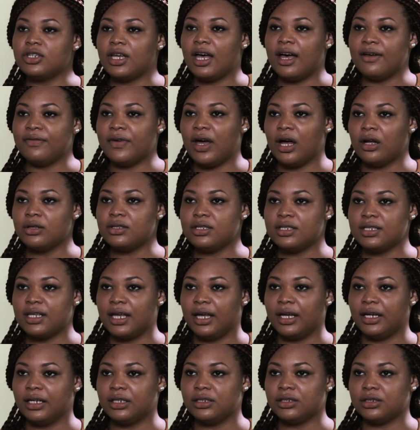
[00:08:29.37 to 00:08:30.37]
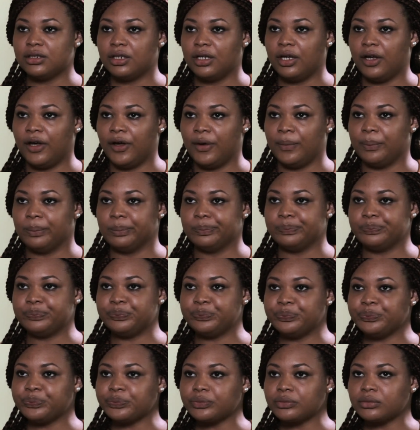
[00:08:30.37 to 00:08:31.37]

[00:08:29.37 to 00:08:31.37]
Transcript: to have outside, an